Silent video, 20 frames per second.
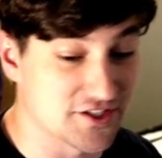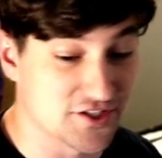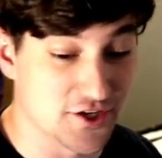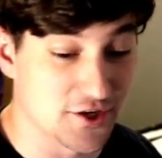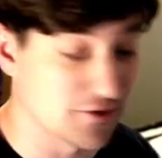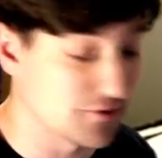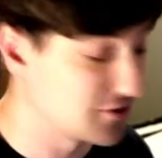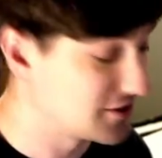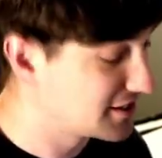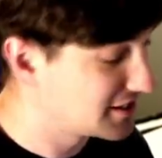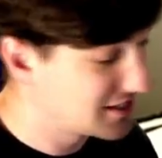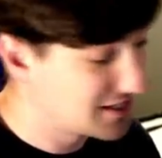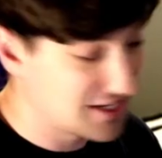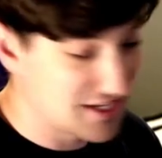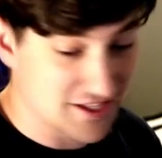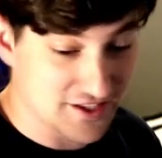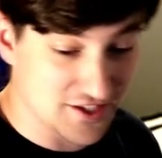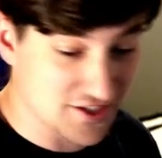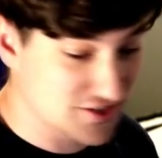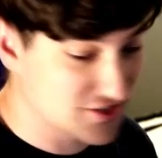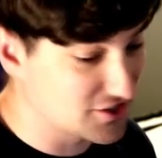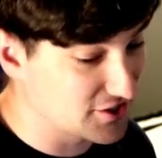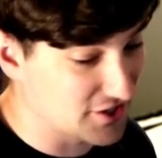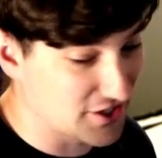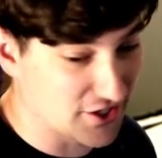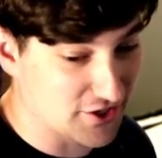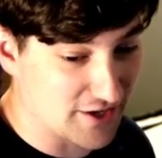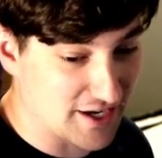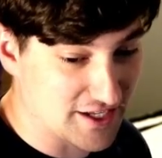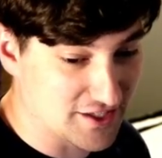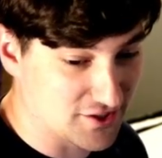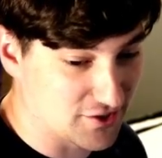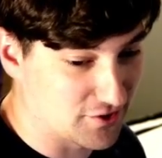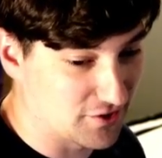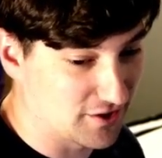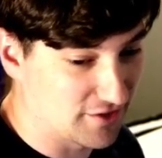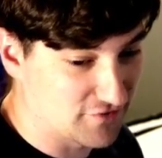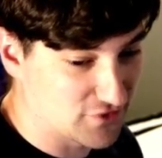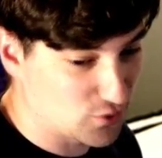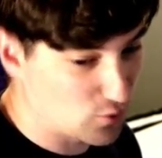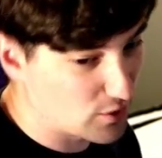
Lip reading: So, this took a grand total of